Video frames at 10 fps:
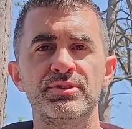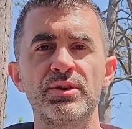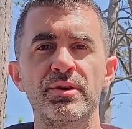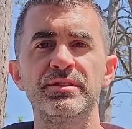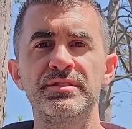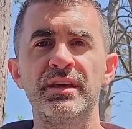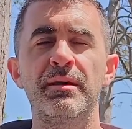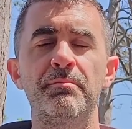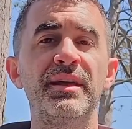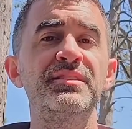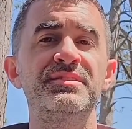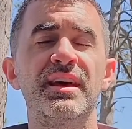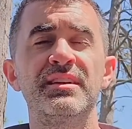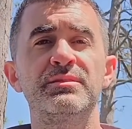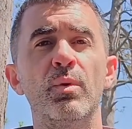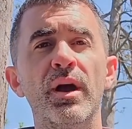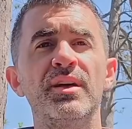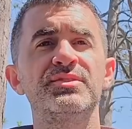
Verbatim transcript: are starting to get bids as well.